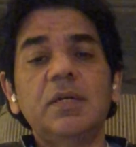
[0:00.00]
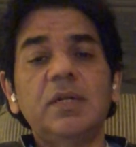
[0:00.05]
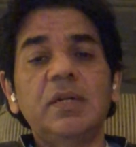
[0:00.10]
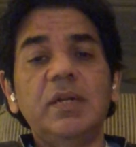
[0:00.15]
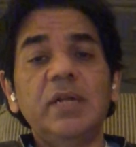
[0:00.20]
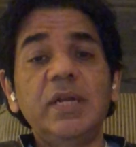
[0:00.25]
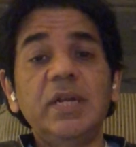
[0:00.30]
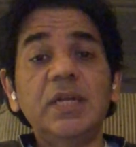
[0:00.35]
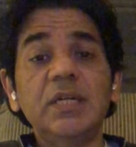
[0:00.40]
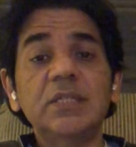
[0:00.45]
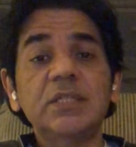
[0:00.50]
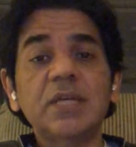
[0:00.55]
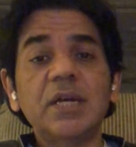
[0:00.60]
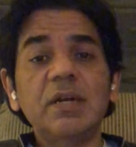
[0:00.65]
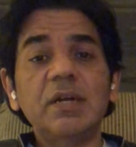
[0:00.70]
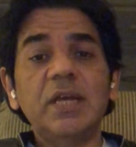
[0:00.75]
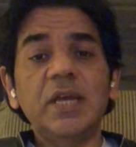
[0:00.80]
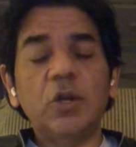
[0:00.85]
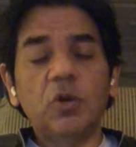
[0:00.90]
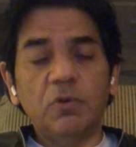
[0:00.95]
Leaders are
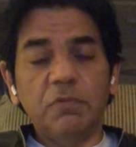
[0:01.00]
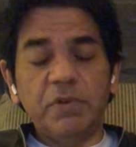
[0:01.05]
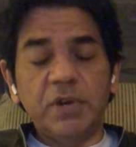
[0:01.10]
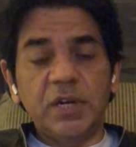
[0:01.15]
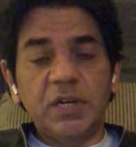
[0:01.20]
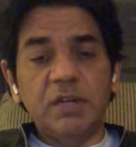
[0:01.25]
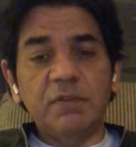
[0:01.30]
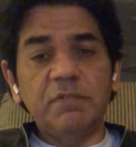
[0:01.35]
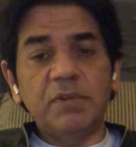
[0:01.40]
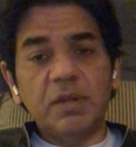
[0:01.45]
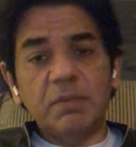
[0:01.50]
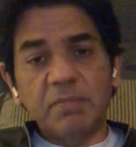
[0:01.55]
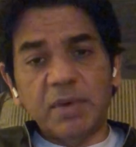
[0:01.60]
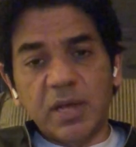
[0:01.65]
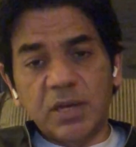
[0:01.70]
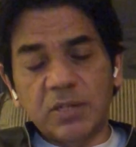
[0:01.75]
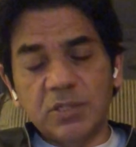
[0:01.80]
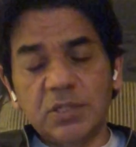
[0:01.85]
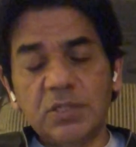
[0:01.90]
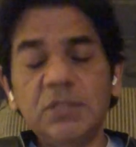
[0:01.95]
innovative, and
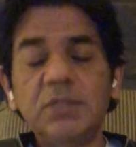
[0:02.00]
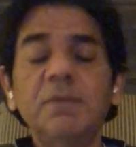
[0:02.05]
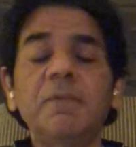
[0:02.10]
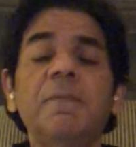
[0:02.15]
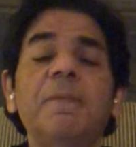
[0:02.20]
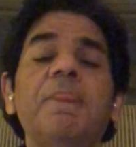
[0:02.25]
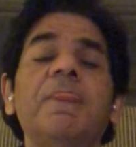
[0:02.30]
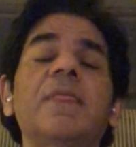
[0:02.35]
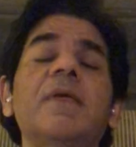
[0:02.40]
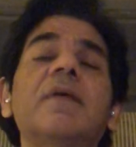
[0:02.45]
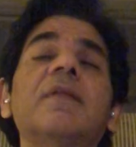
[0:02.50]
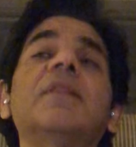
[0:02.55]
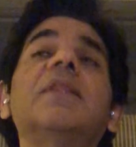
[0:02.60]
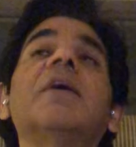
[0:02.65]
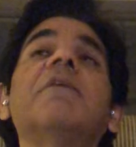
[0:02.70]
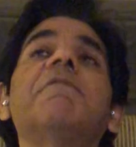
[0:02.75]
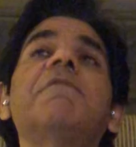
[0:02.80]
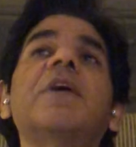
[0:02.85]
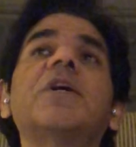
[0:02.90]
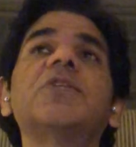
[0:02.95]
managers, they
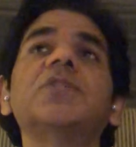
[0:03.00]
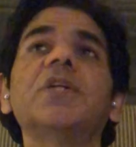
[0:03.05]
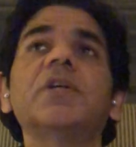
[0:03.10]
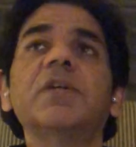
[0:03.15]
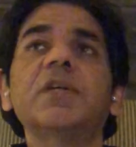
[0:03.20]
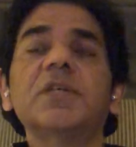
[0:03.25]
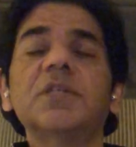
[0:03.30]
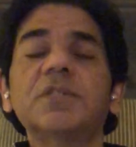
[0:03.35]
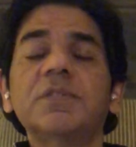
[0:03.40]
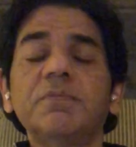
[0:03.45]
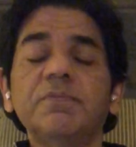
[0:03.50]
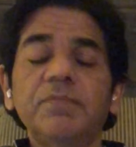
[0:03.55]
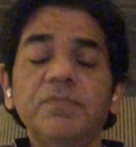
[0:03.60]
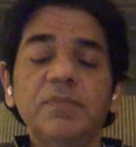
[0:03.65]
are functionaries.